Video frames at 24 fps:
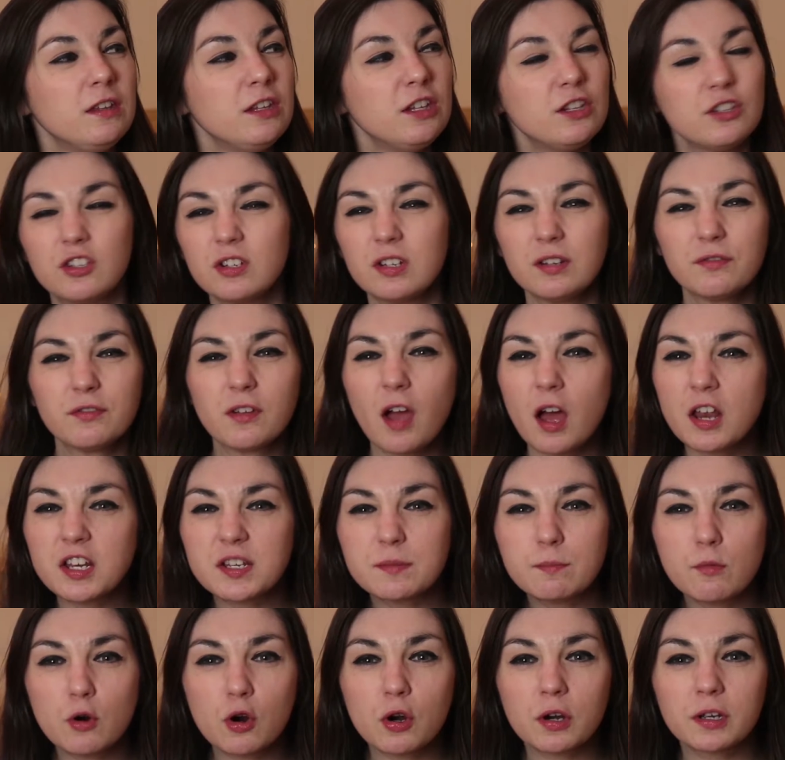You should have gone
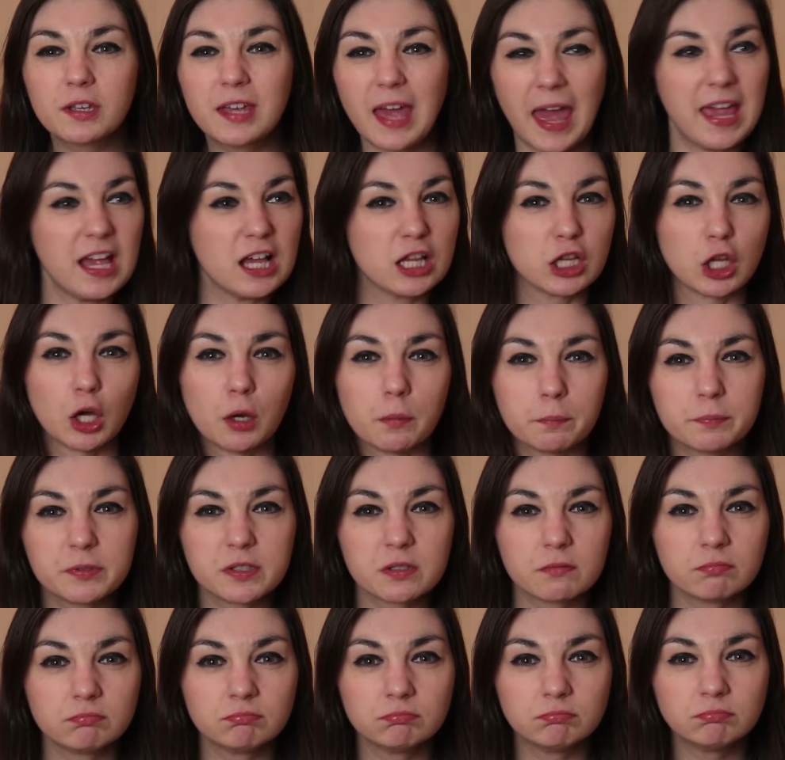to more gay
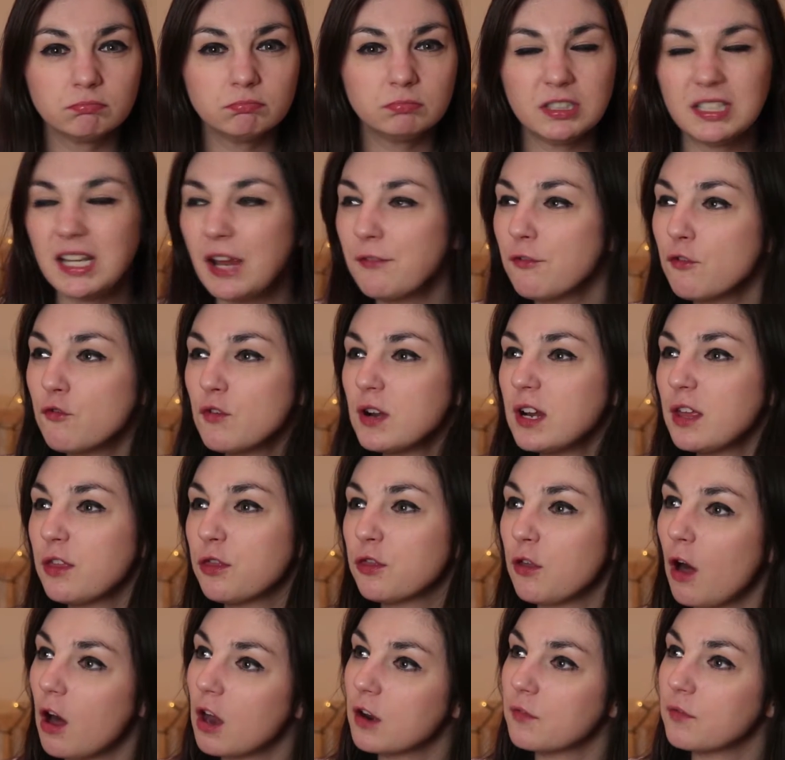clubs. You never really
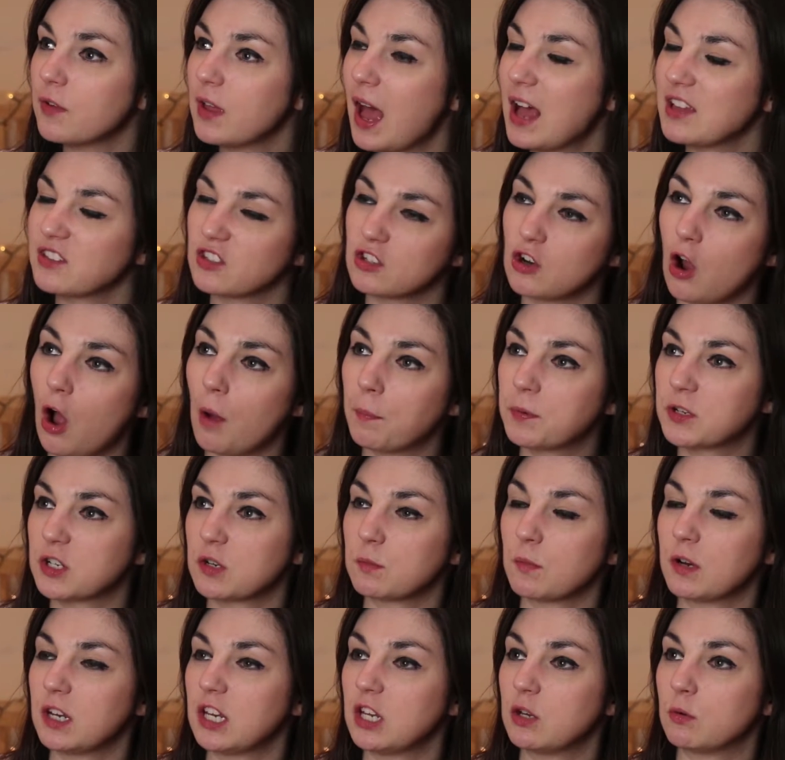thought of it as an
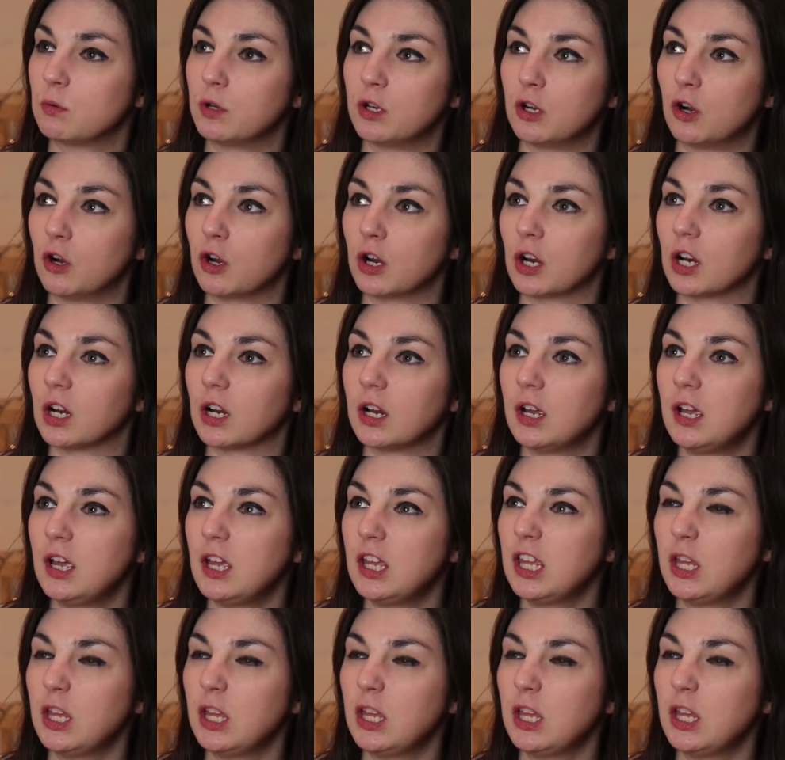option when you were younger.